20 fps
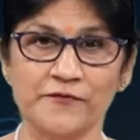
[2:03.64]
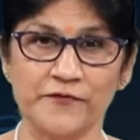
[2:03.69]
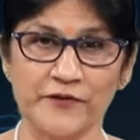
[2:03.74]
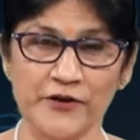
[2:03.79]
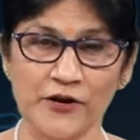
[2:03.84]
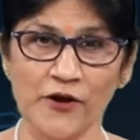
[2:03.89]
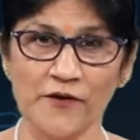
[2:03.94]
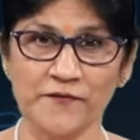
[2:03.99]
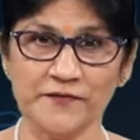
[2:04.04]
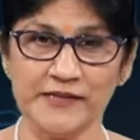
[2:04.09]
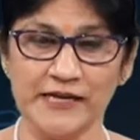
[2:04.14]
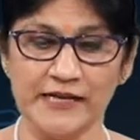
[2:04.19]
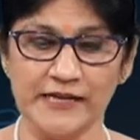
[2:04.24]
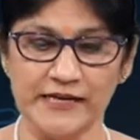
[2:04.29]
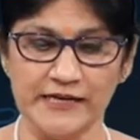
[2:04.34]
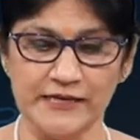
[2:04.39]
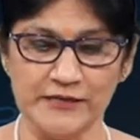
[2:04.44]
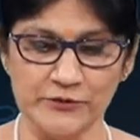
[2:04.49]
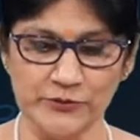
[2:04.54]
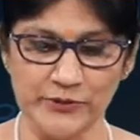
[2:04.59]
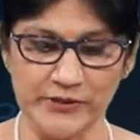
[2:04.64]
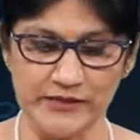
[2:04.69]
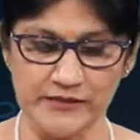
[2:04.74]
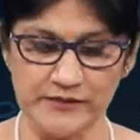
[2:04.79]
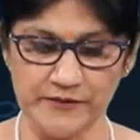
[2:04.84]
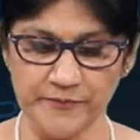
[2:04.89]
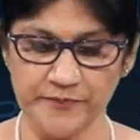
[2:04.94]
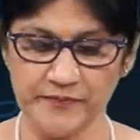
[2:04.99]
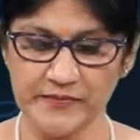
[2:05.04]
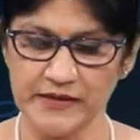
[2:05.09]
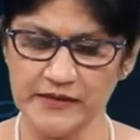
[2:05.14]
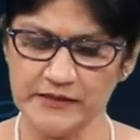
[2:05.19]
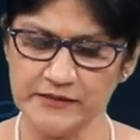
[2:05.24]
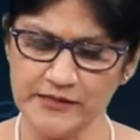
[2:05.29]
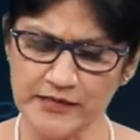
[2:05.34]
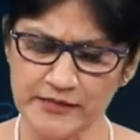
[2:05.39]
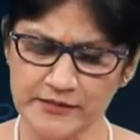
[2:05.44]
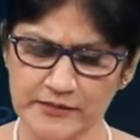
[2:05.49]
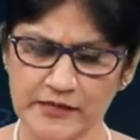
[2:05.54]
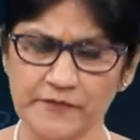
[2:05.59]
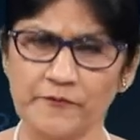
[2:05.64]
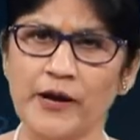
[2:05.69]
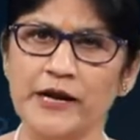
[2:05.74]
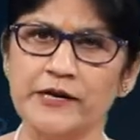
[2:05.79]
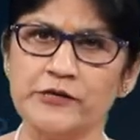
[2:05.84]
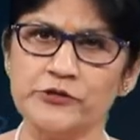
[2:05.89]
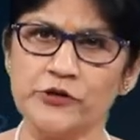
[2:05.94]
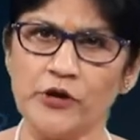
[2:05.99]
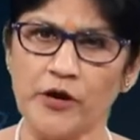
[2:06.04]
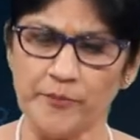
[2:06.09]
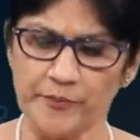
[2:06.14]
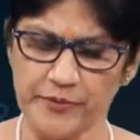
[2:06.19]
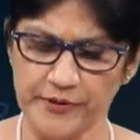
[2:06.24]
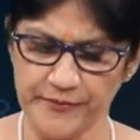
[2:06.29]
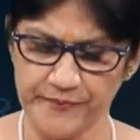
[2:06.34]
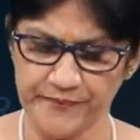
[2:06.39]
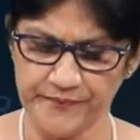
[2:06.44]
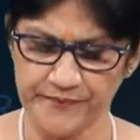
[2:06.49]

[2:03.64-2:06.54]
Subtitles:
phenolphthalein to it, just a one drop.